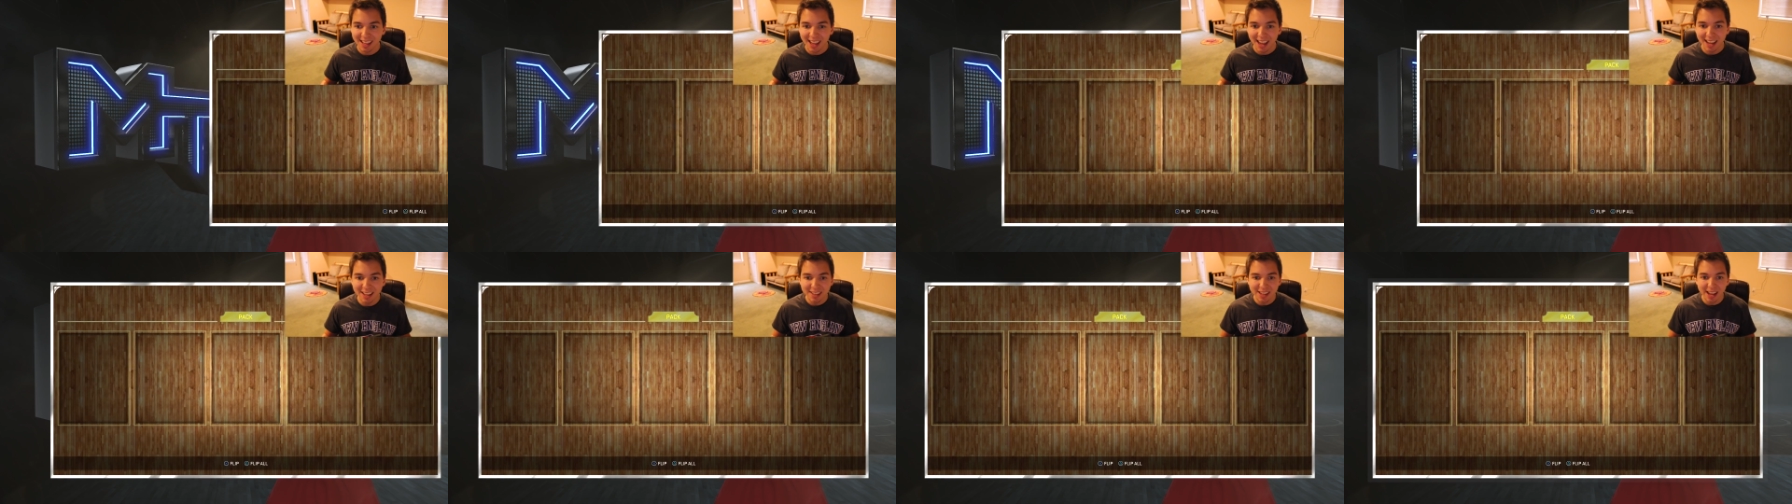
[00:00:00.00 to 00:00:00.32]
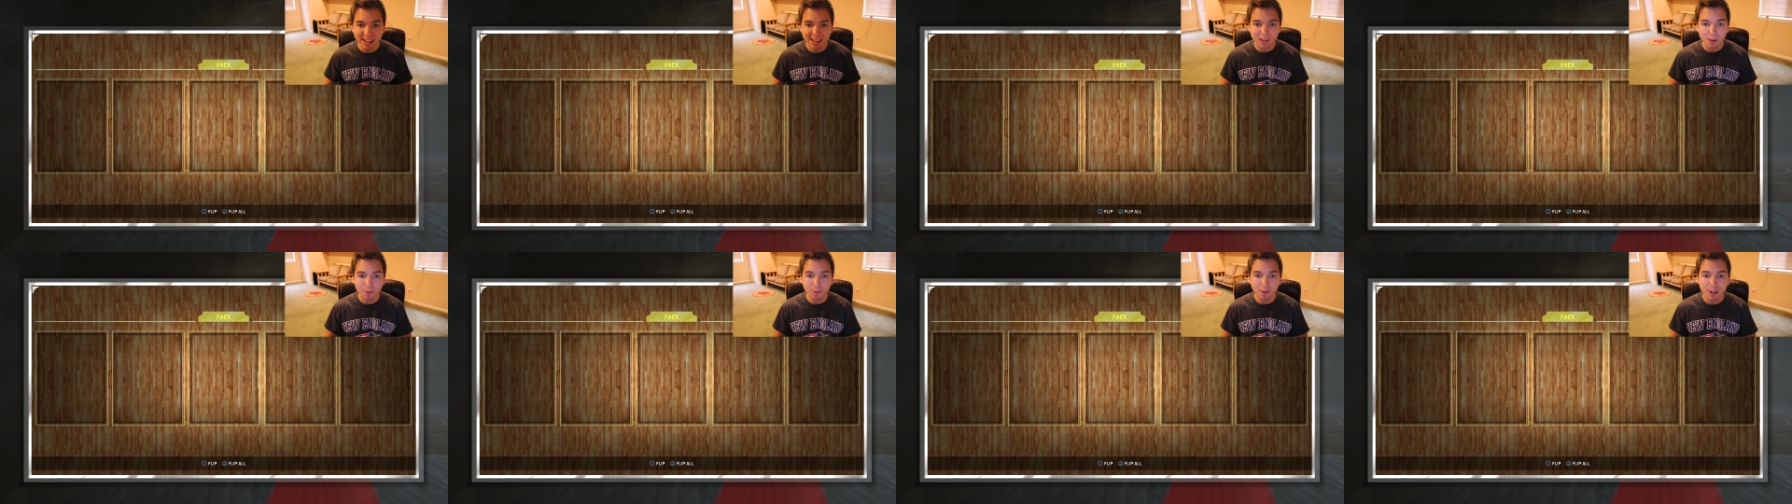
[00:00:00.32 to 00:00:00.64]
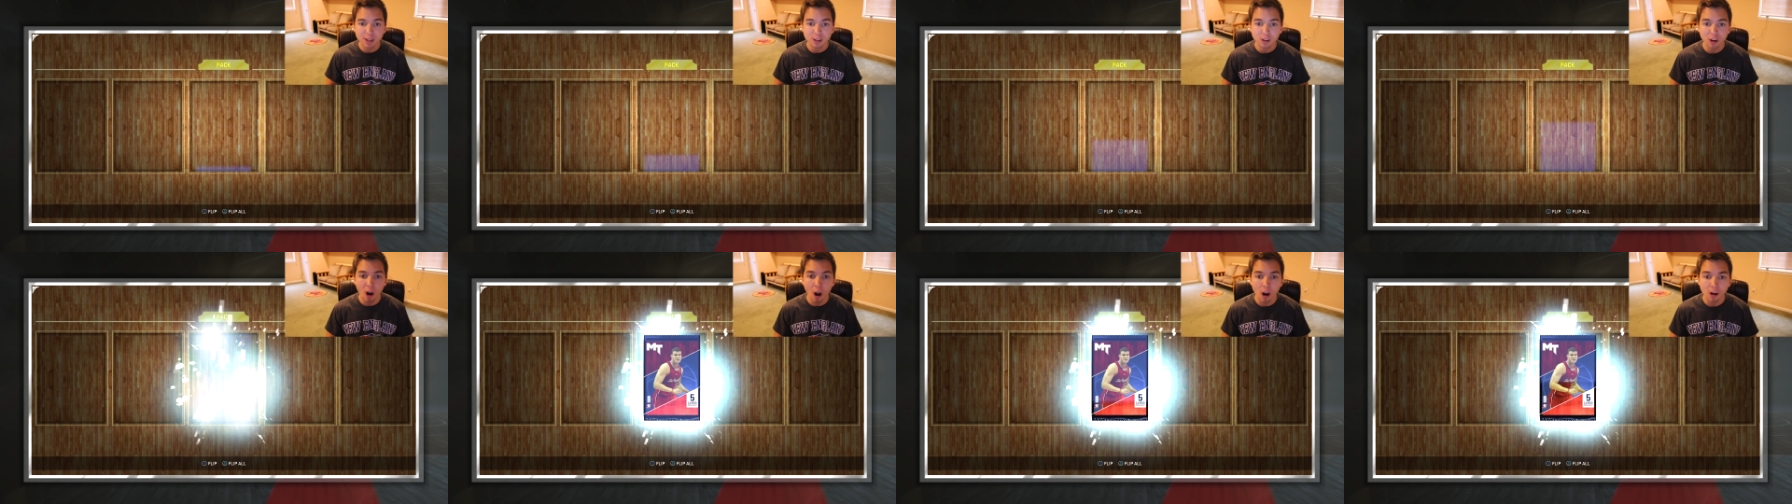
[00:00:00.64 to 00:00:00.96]
Is that the
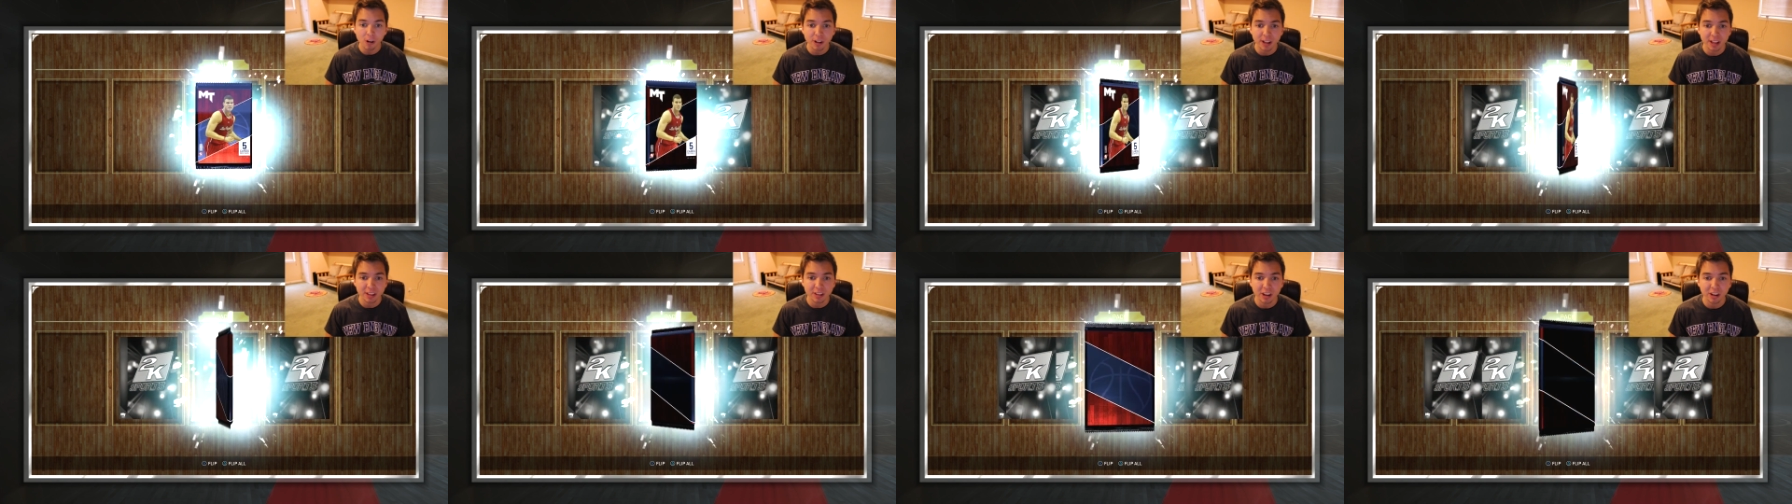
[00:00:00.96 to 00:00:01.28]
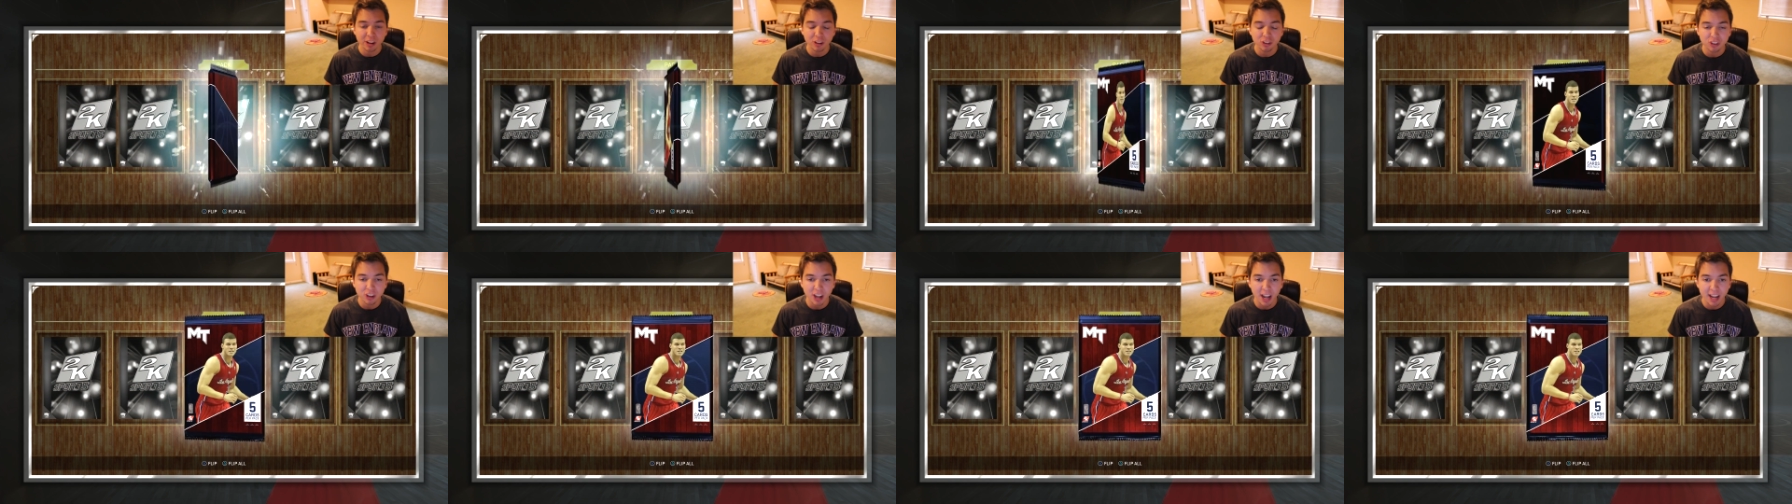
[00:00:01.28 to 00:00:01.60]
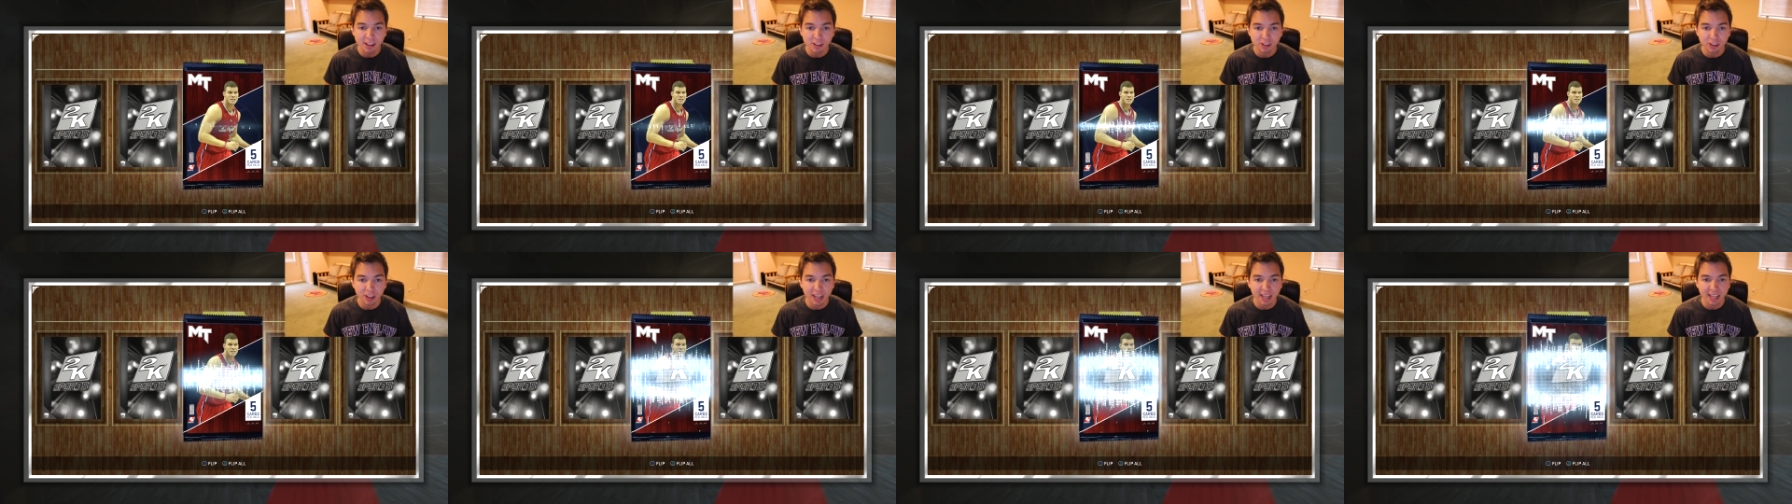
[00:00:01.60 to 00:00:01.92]
Vince Carter that's going to
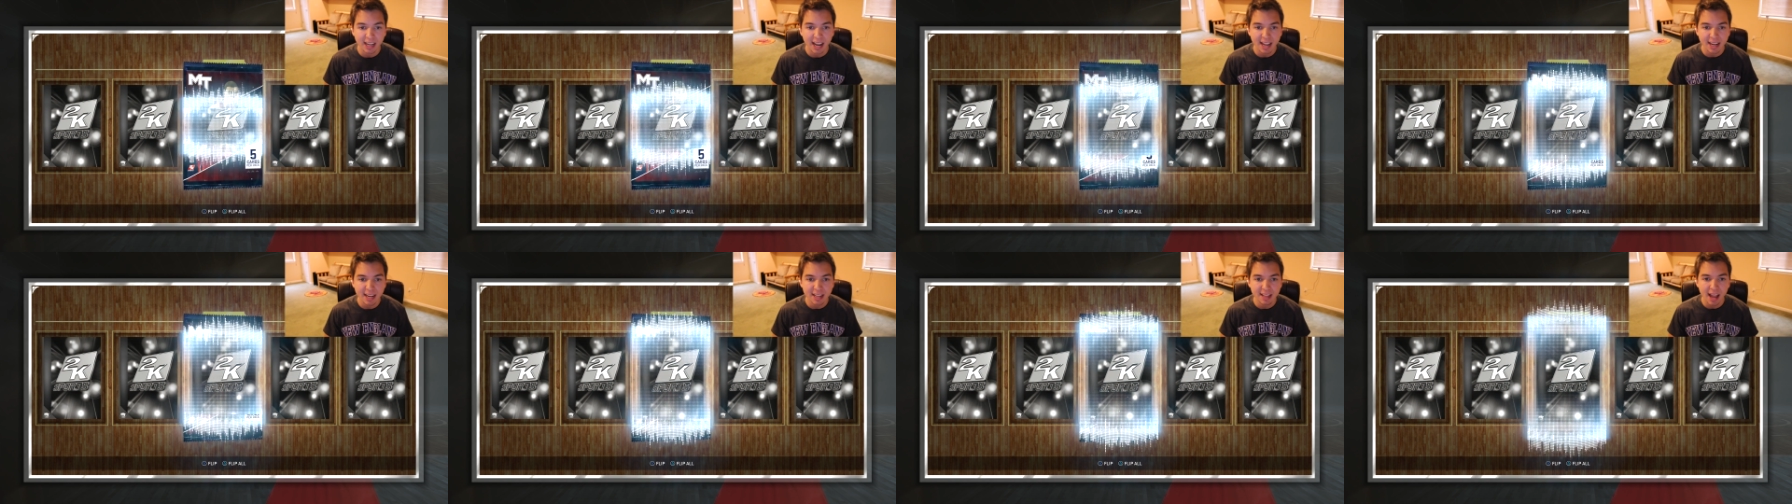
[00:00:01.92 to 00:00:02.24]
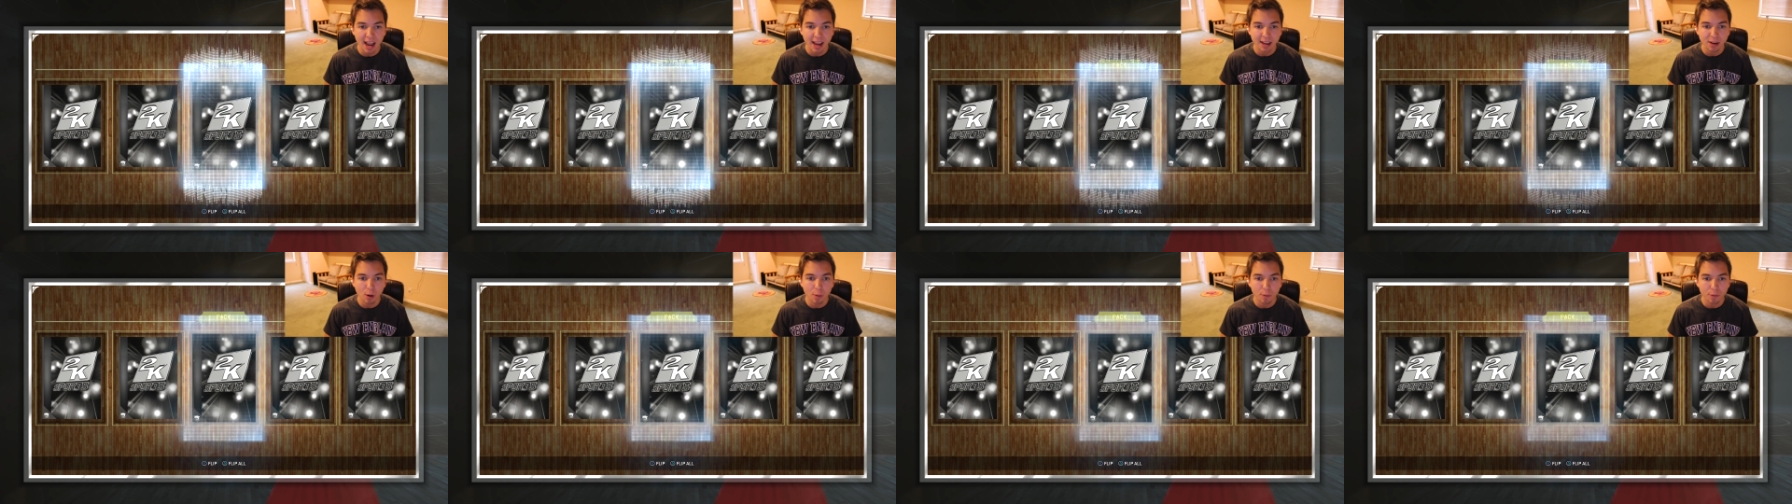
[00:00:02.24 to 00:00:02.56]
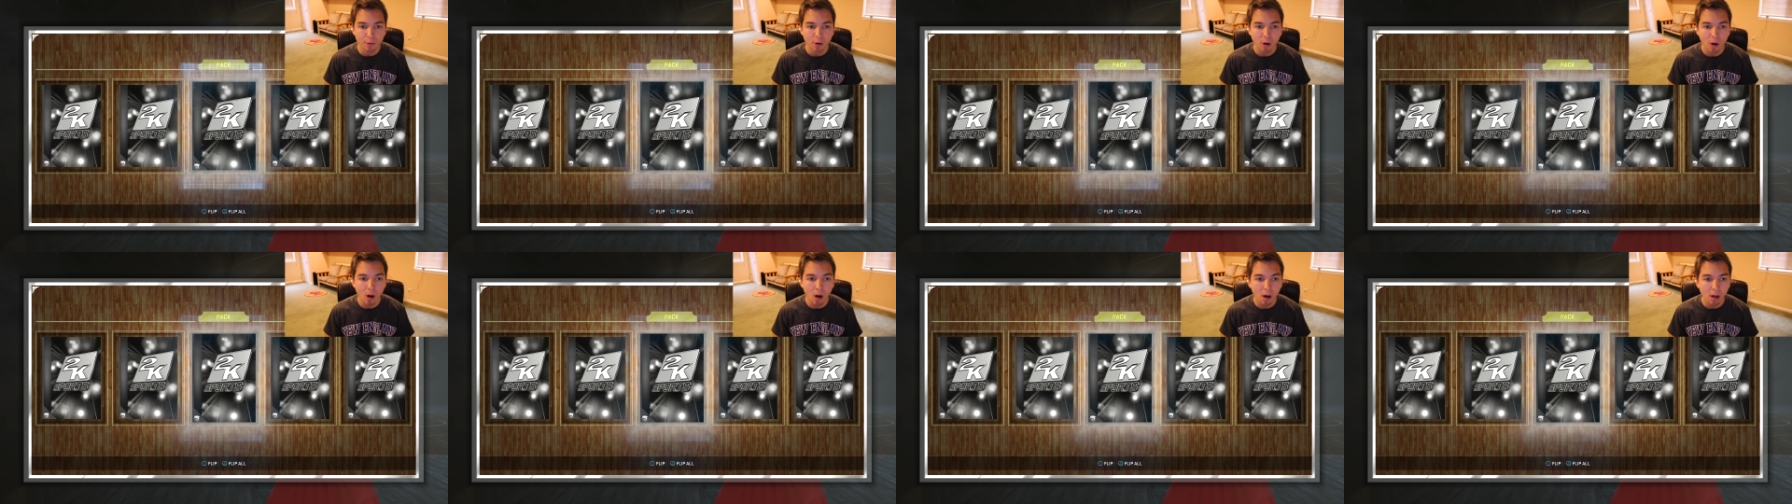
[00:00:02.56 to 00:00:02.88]
change like an 89
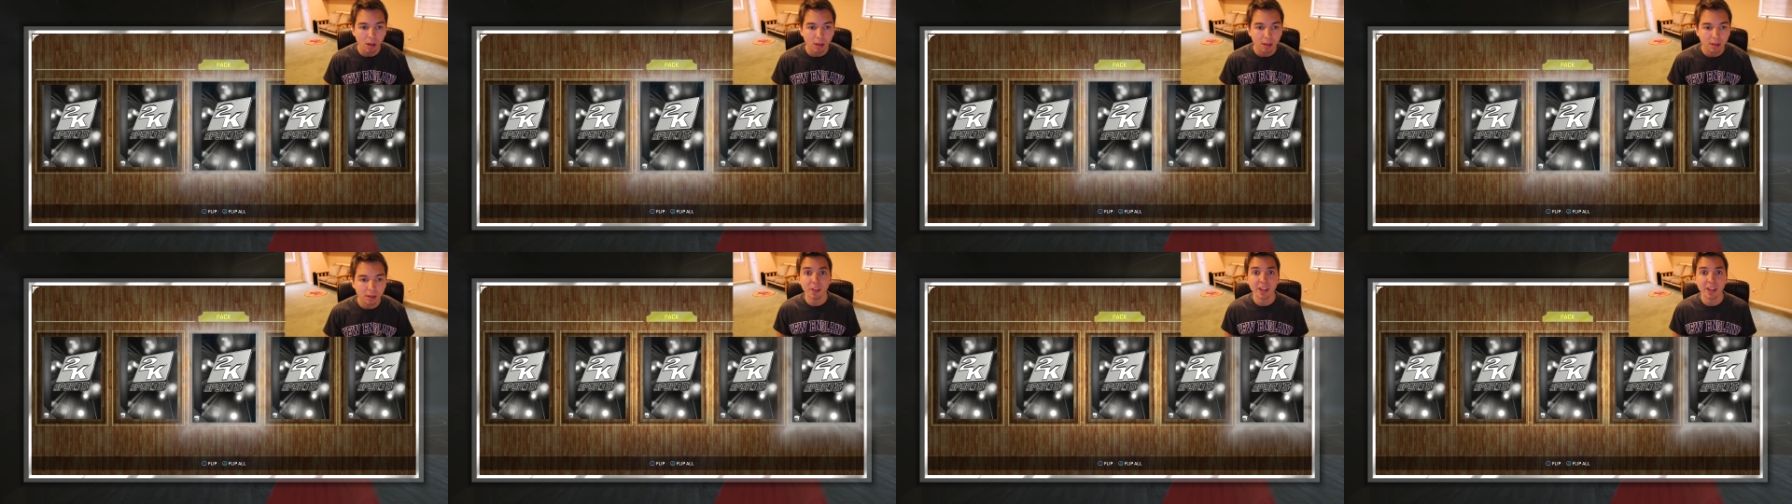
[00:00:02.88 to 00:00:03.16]
overall?